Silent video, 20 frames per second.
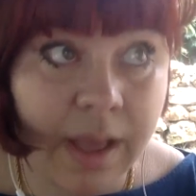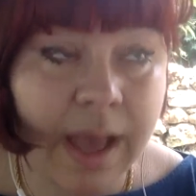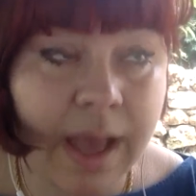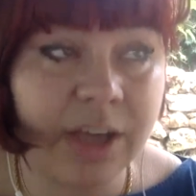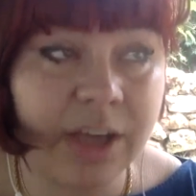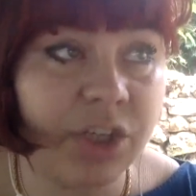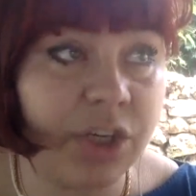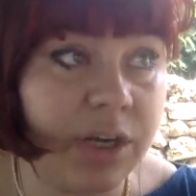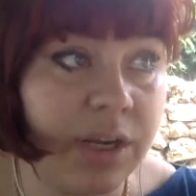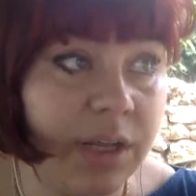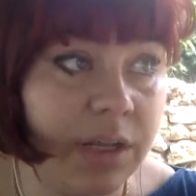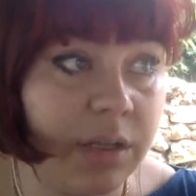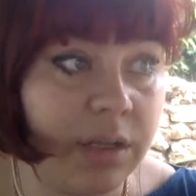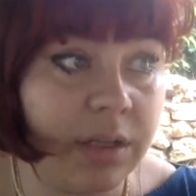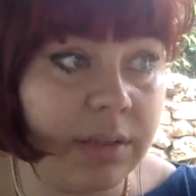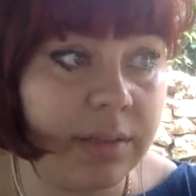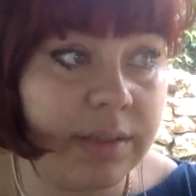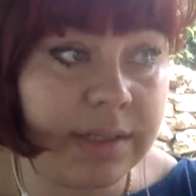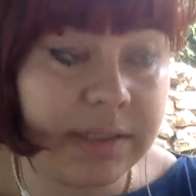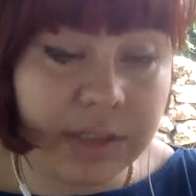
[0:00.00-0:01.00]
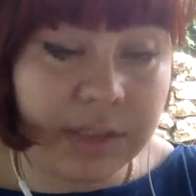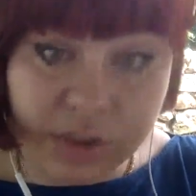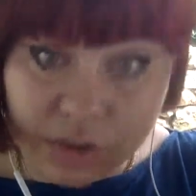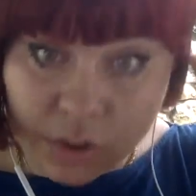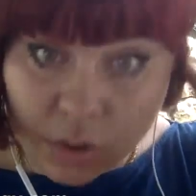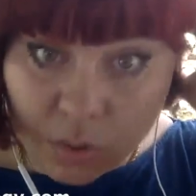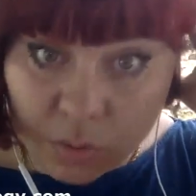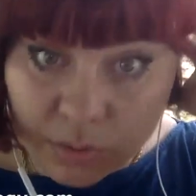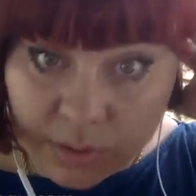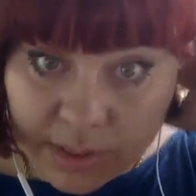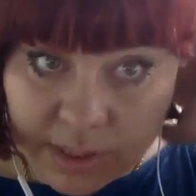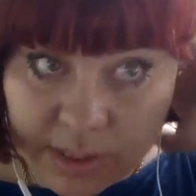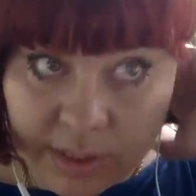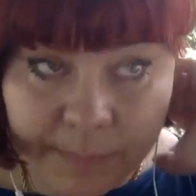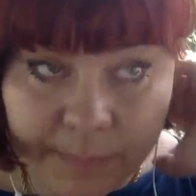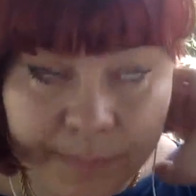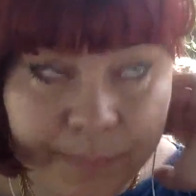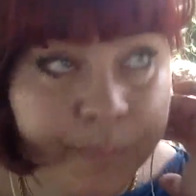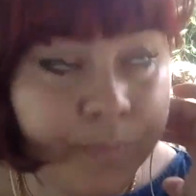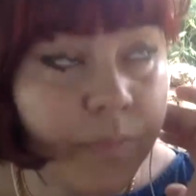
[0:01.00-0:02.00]
Actually, this is
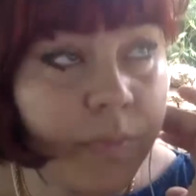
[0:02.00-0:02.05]
only